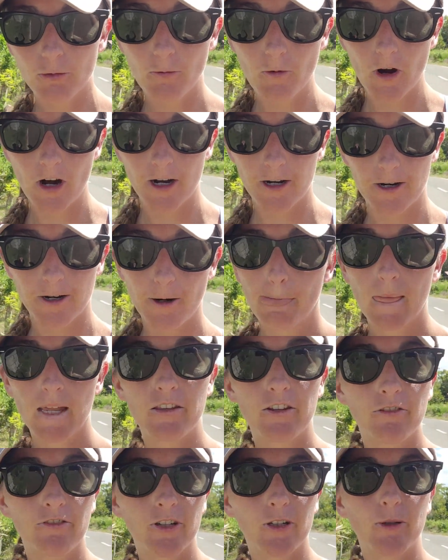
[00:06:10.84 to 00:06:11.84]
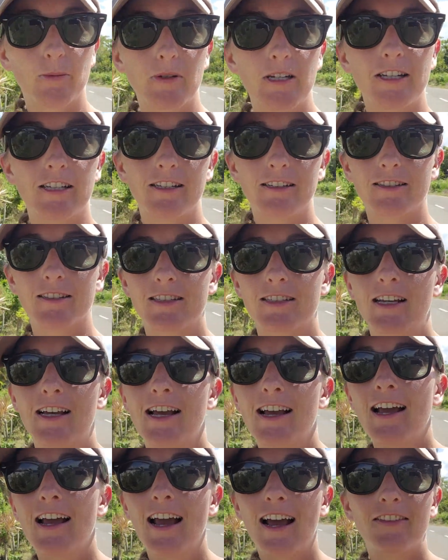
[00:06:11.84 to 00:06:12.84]
water in the Philippines
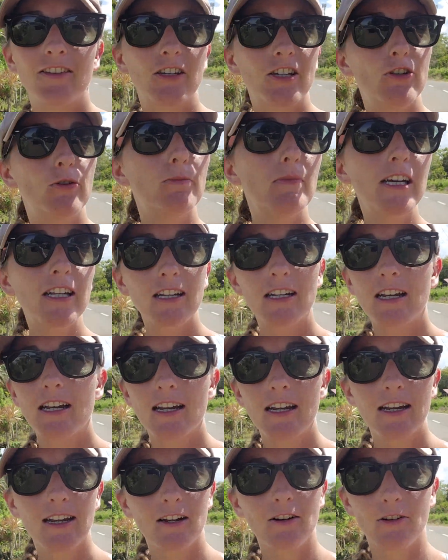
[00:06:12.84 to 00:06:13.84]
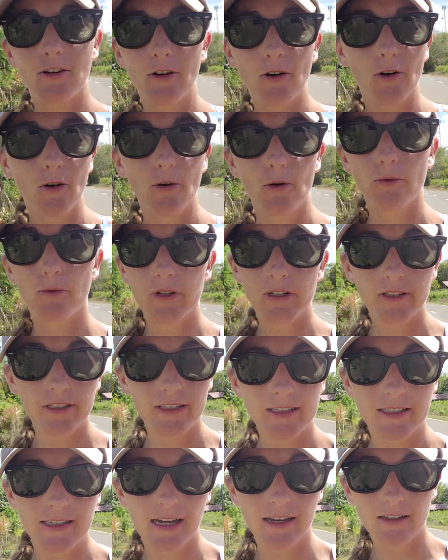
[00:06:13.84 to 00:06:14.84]
and the humidity, I don't know really
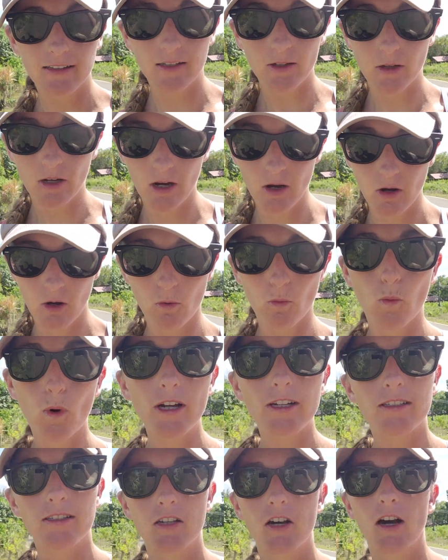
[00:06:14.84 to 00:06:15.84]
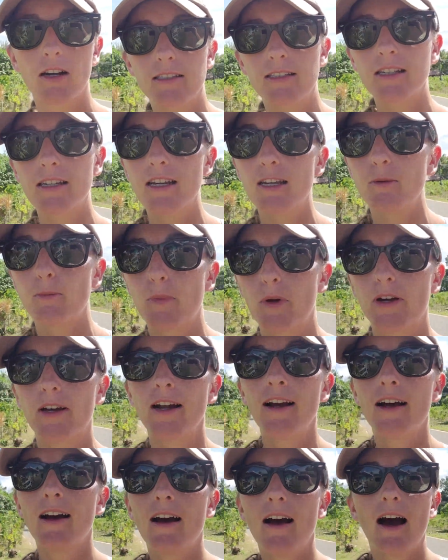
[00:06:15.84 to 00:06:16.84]
exactly what is causing it, but
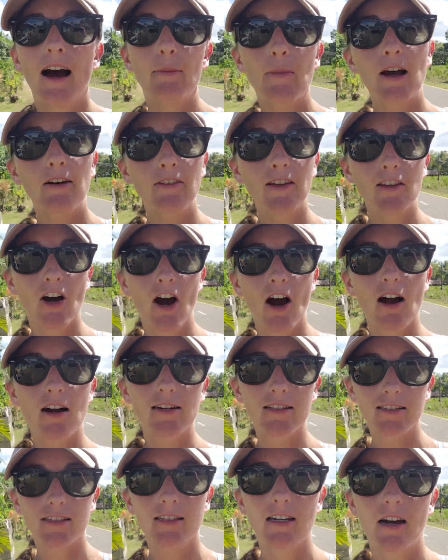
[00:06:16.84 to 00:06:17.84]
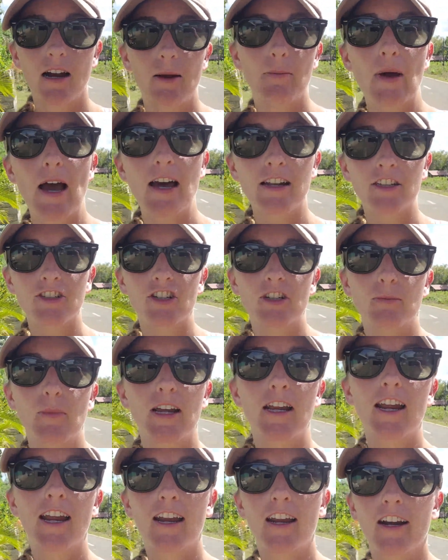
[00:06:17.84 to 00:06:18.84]
I'm having the hardest time managing
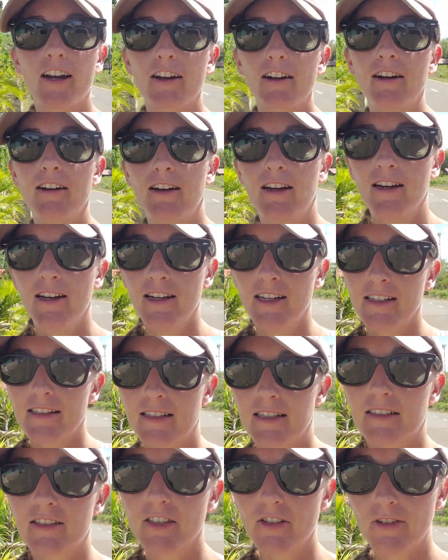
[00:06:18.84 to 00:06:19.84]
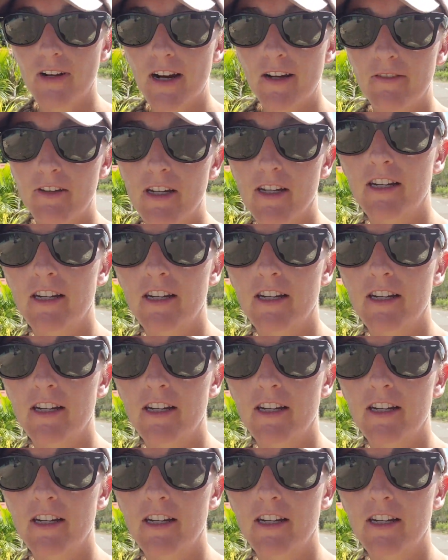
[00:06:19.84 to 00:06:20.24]
my hair since arriving